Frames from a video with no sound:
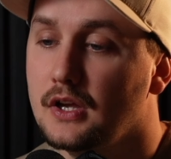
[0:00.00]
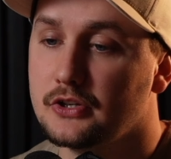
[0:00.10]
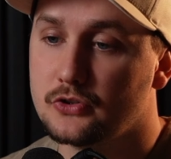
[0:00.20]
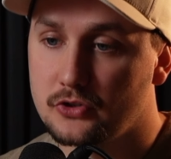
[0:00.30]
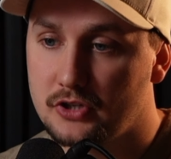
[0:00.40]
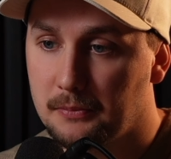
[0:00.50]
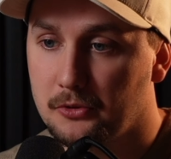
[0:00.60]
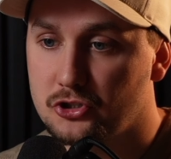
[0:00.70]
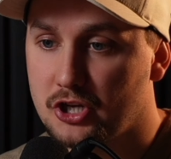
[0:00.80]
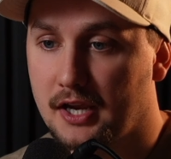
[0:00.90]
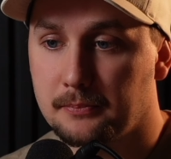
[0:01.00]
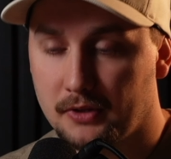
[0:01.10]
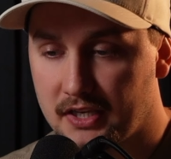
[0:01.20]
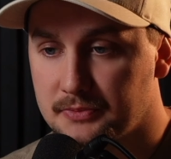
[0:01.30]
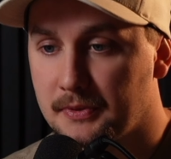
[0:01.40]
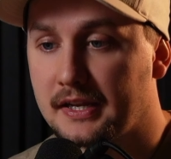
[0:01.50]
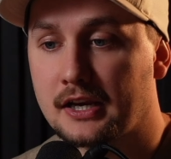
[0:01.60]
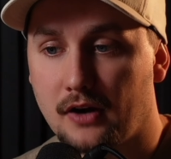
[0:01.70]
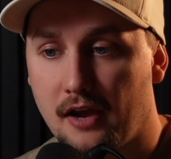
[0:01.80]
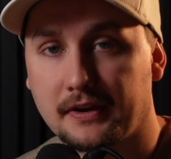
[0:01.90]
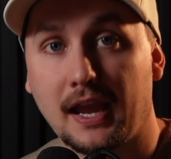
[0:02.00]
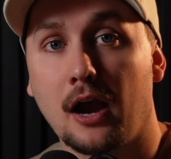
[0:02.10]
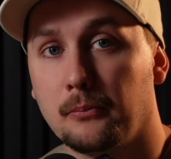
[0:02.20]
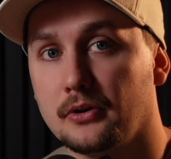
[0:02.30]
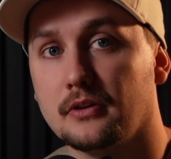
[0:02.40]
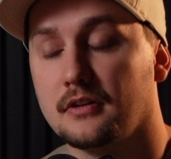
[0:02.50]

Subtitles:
to double check placement and graphic output.